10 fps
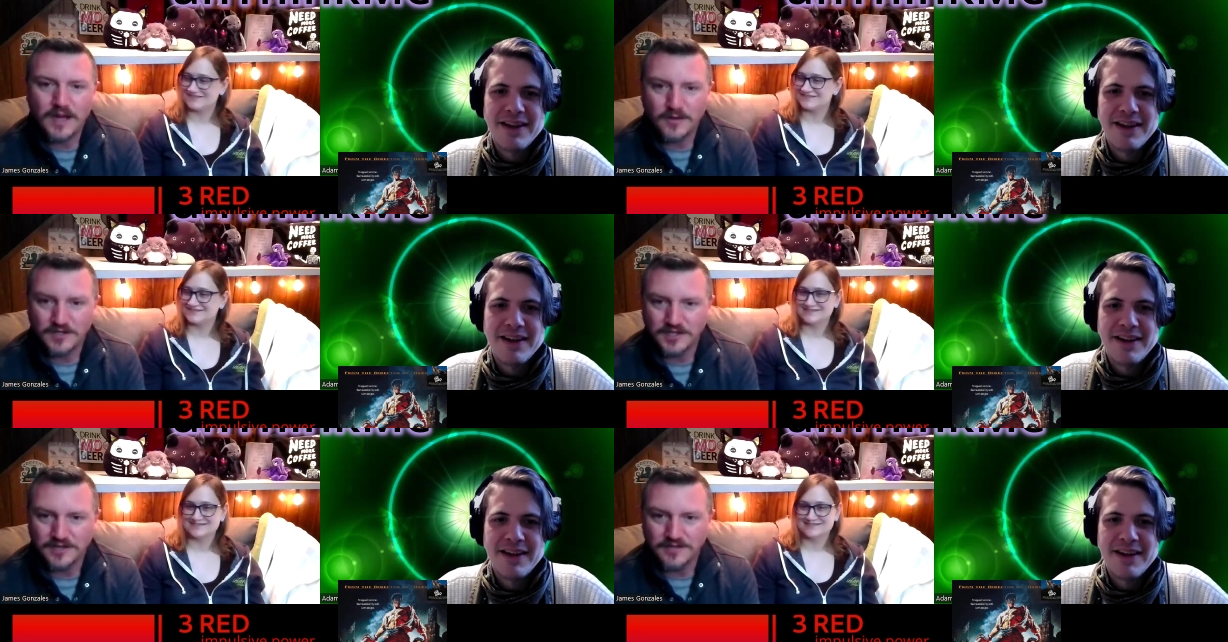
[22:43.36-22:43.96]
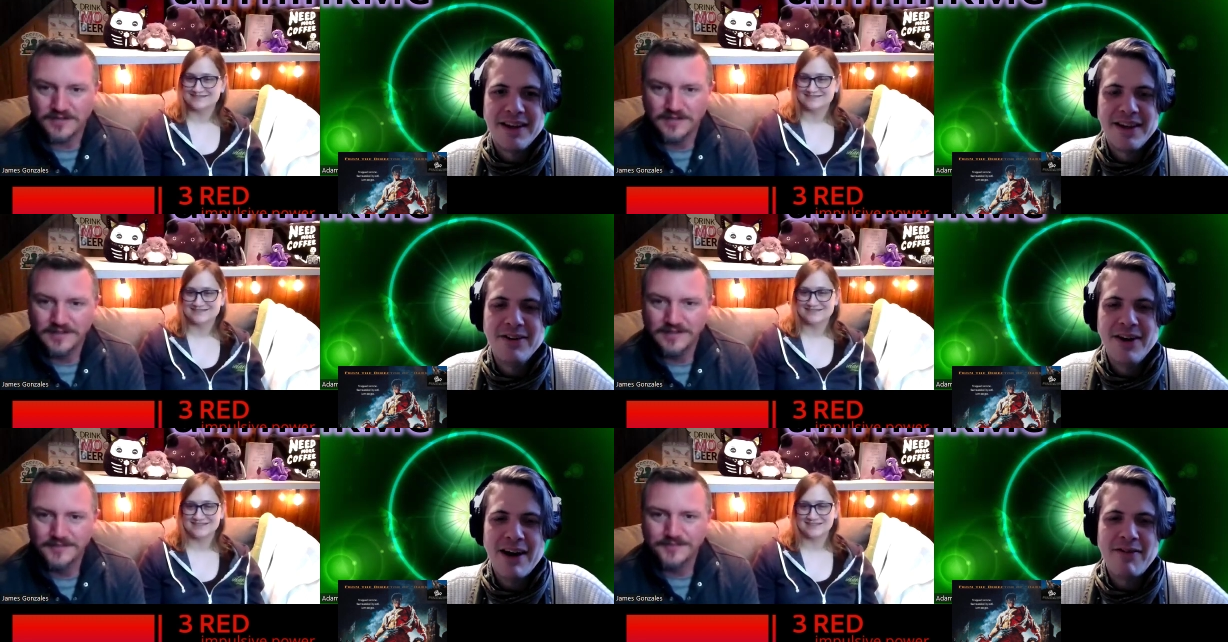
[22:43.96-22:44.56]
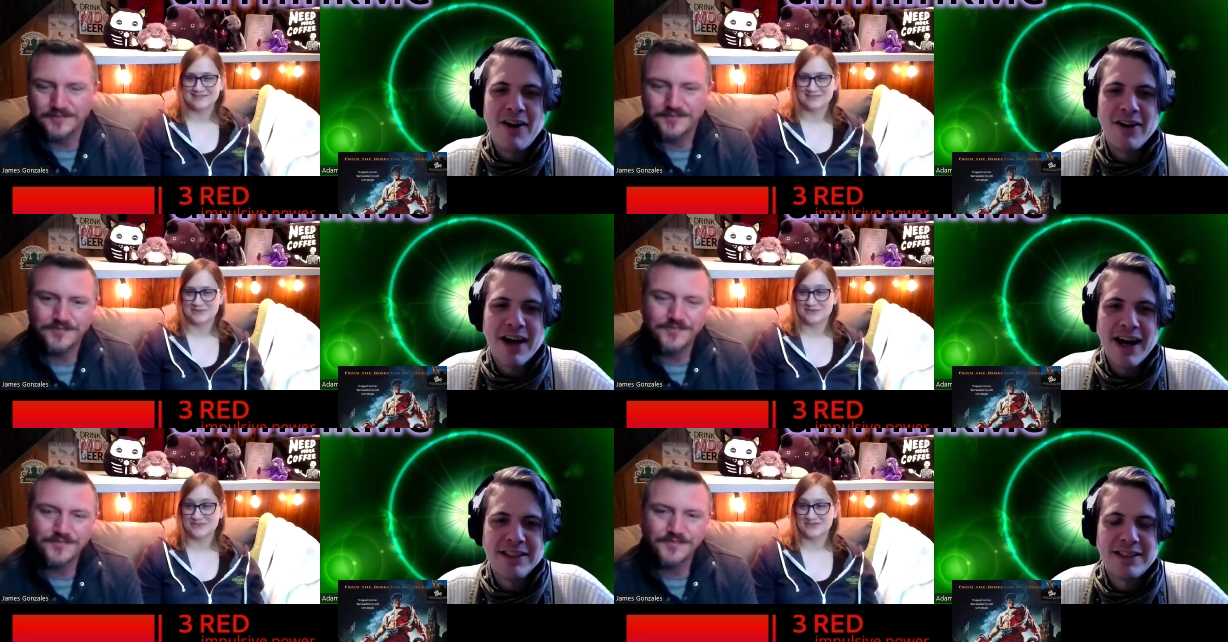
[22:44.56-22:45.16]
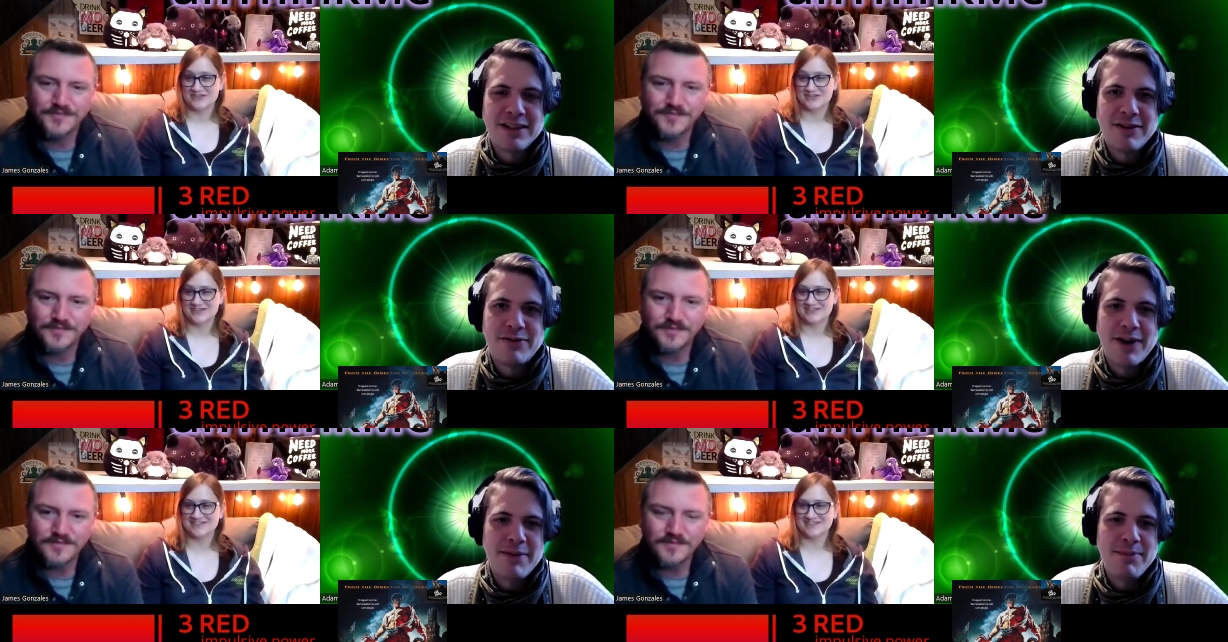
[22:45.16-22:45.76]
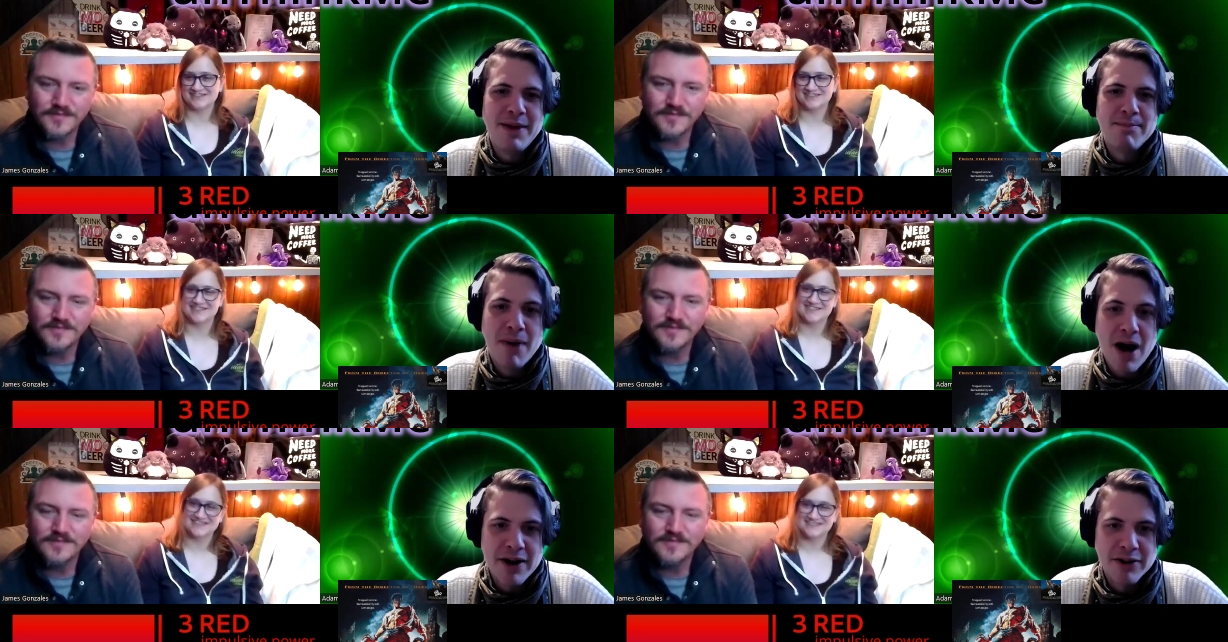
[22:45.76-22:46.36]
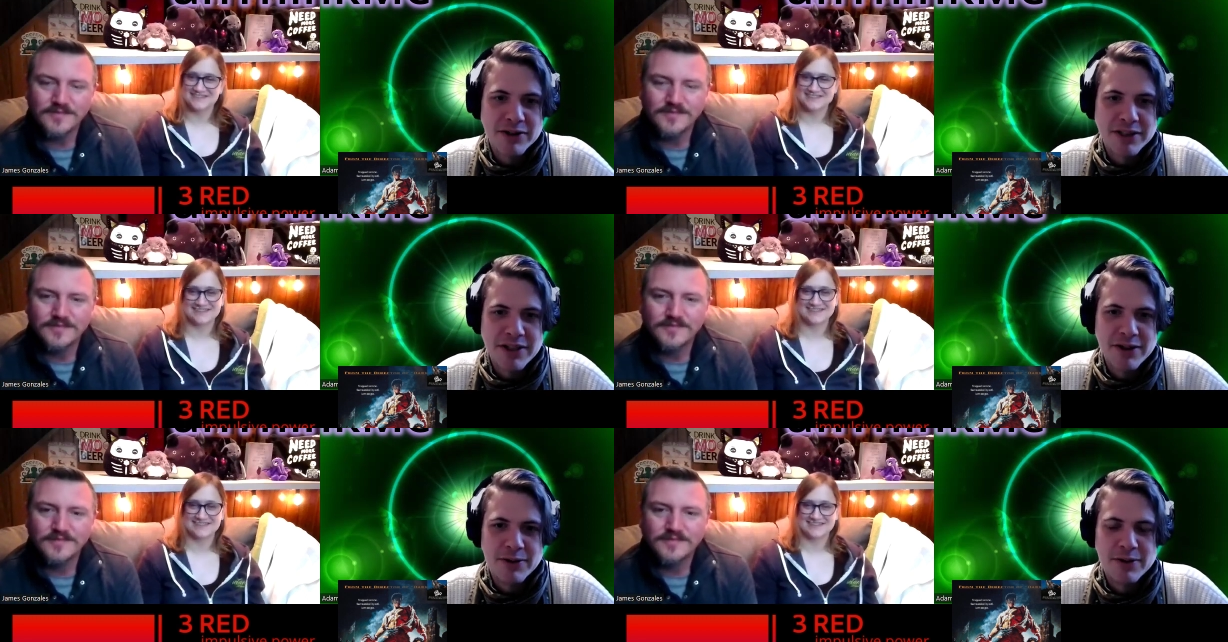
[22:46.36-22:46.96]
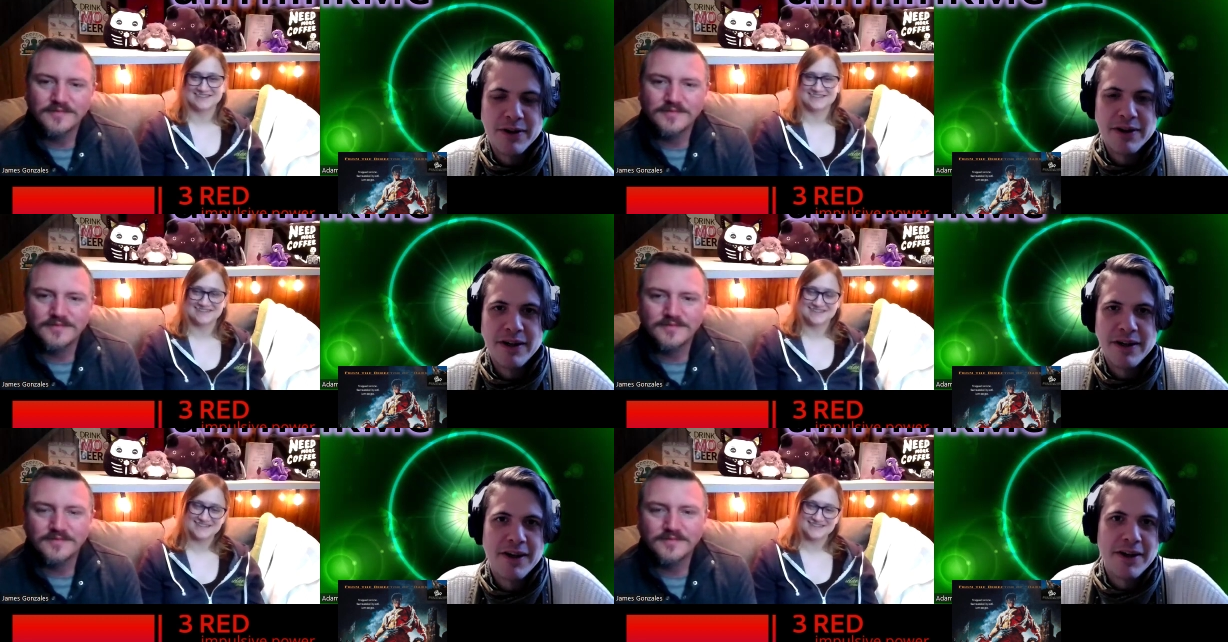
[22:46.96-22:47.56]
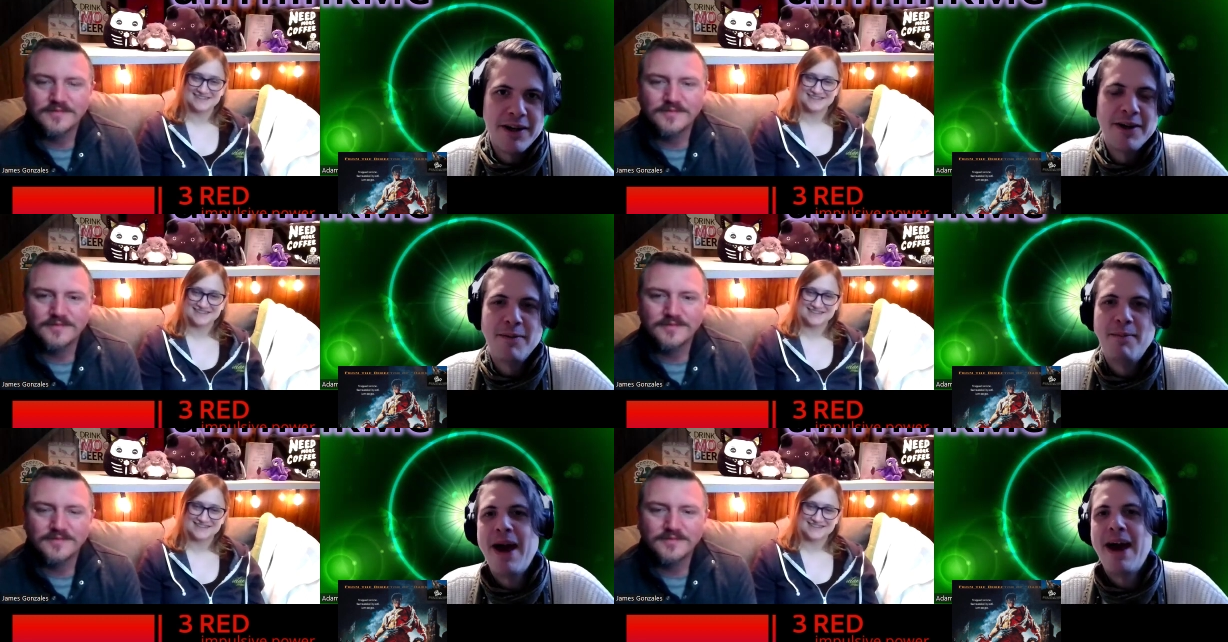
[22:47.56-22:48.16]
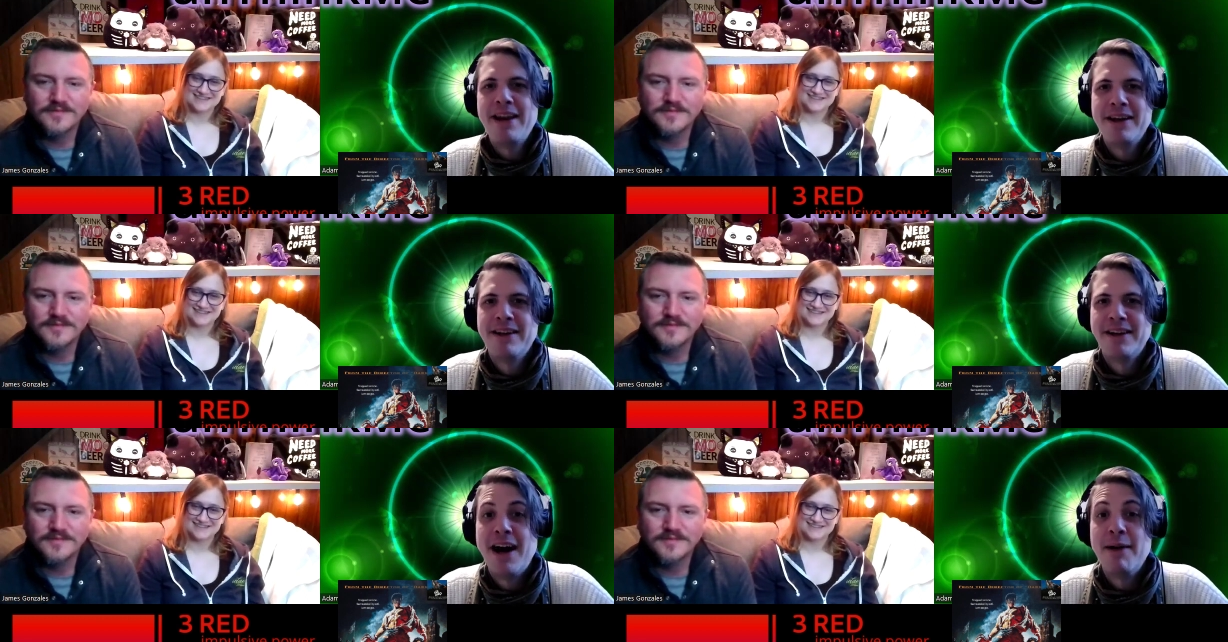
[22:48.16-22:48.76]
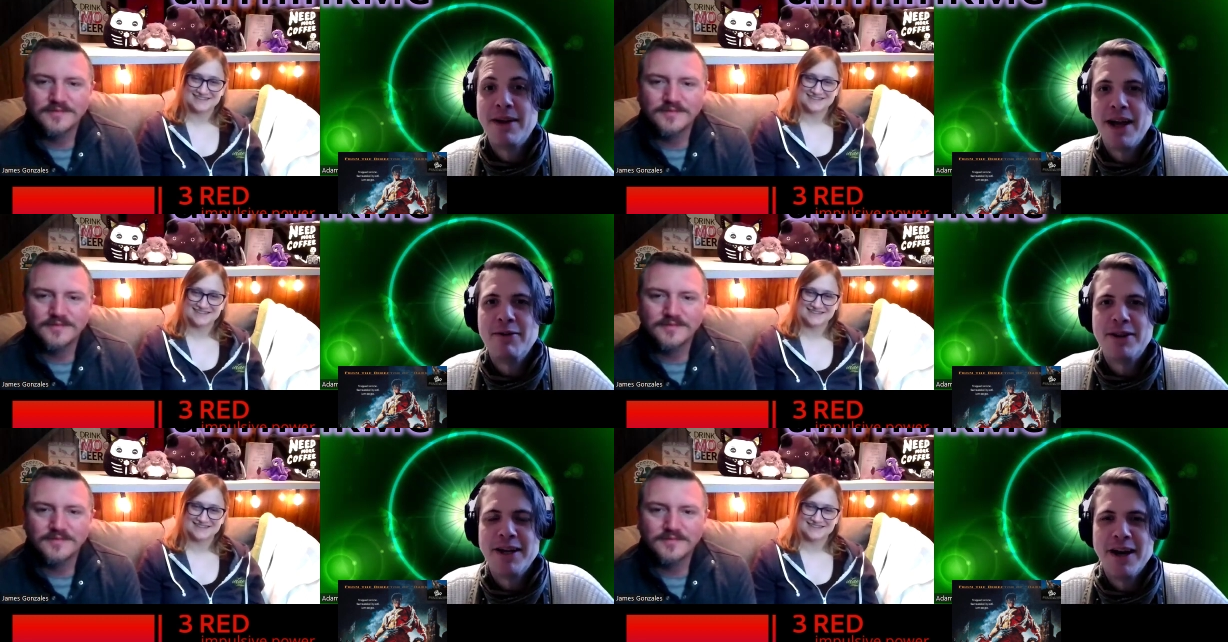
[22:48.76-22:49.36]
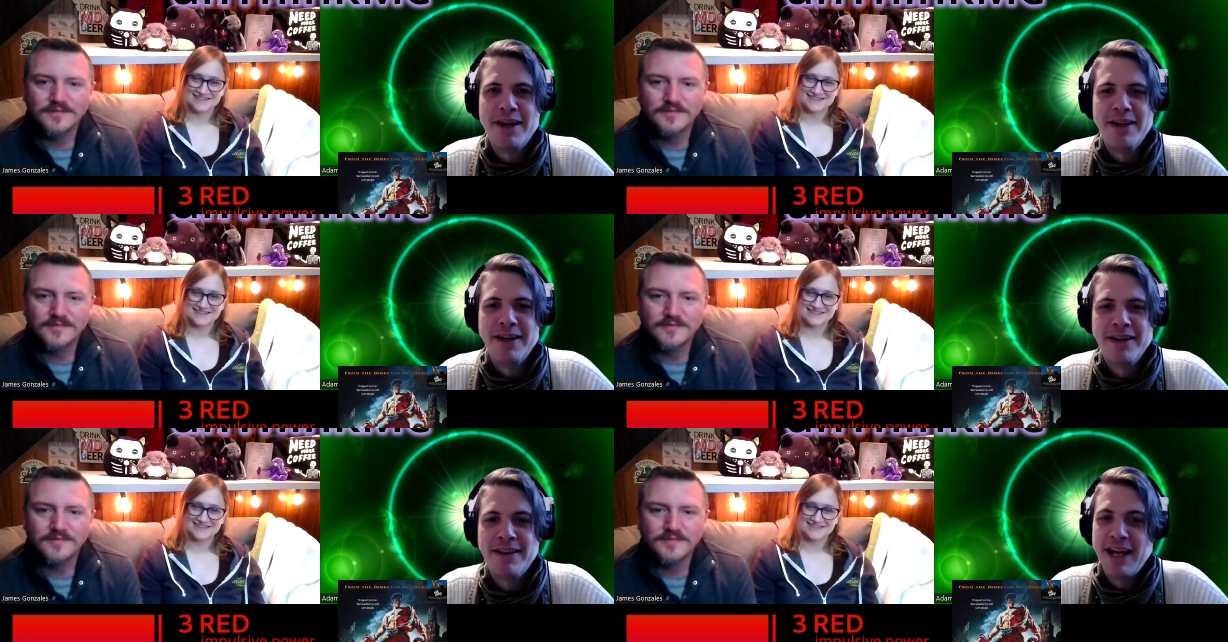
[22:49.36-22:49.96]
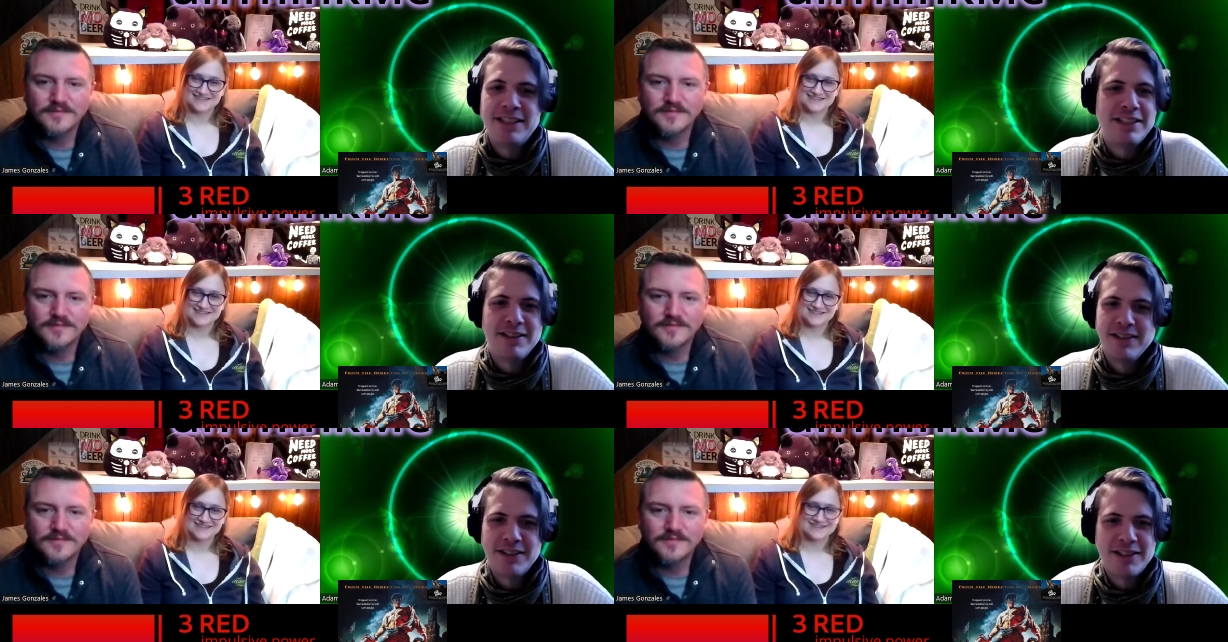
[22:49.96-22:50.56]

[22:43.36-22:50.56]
Speaker 1: power shift
Speaker 2: you have all kinds of red meme mottos too good bad I'm the guy with the gun. That's